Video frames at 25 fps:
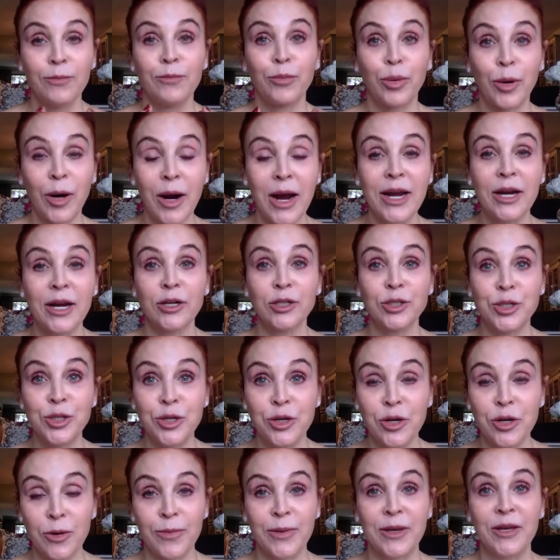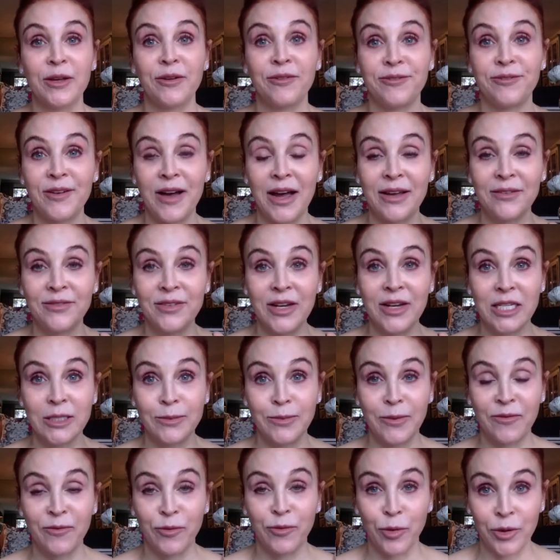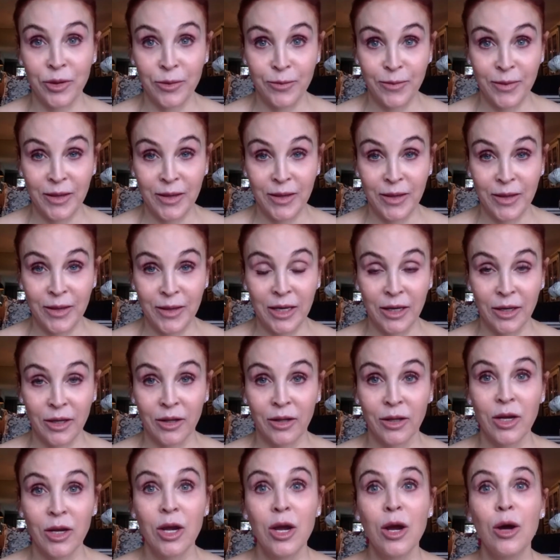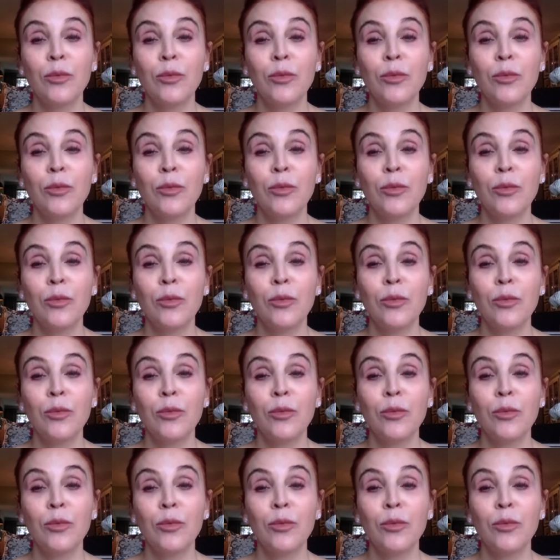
prior to your peel, 5 days before the peel,